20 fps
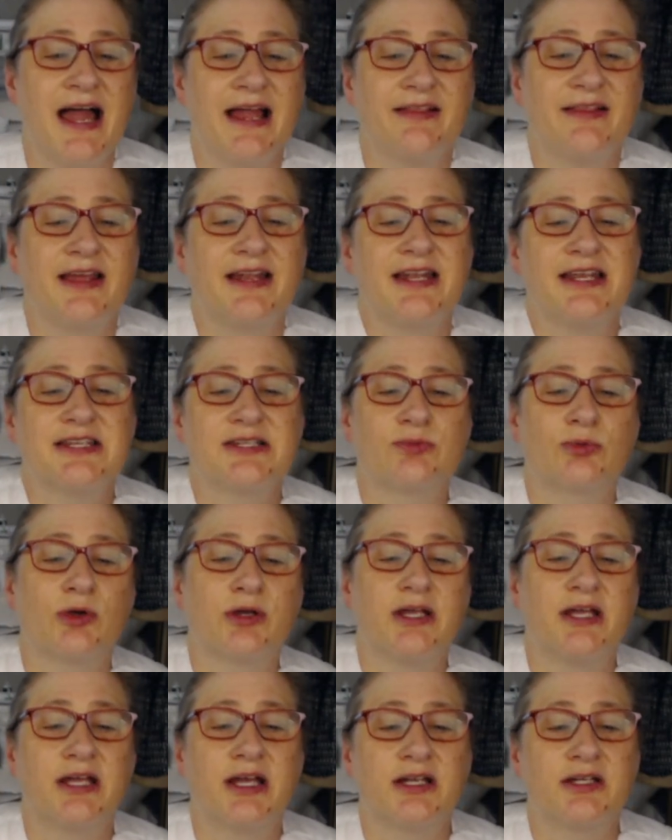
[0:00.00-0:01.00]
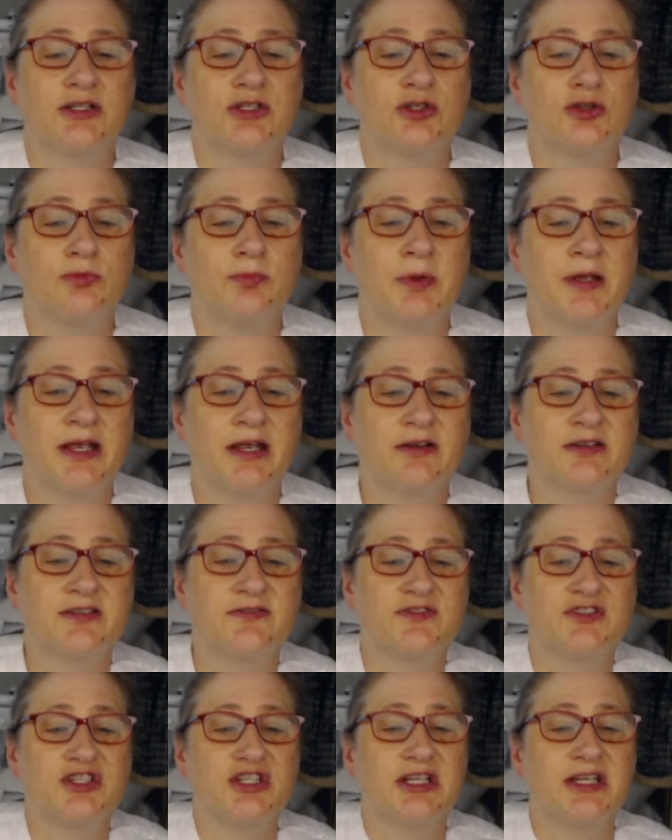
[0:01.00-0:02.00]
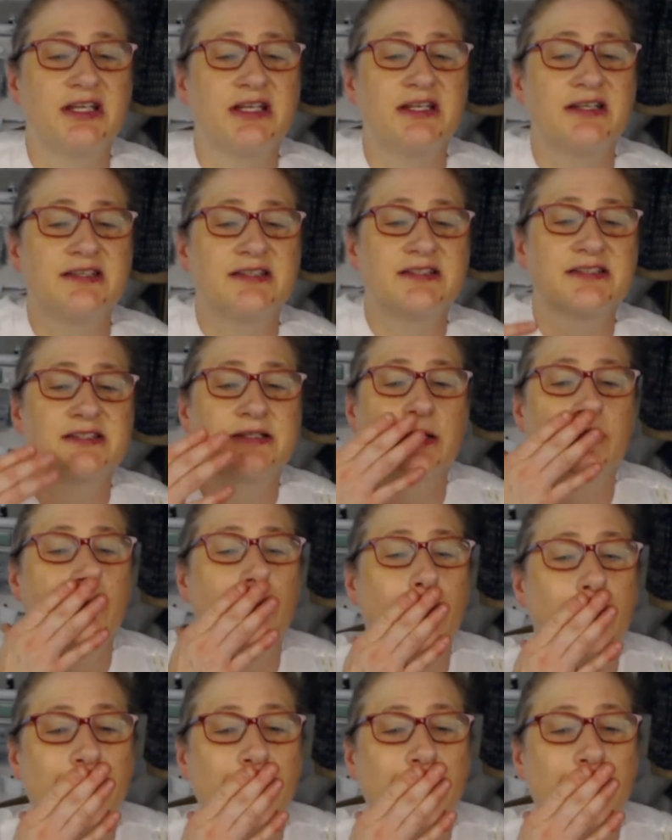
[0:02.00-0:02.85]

hi ladies, working on two pairs of jeans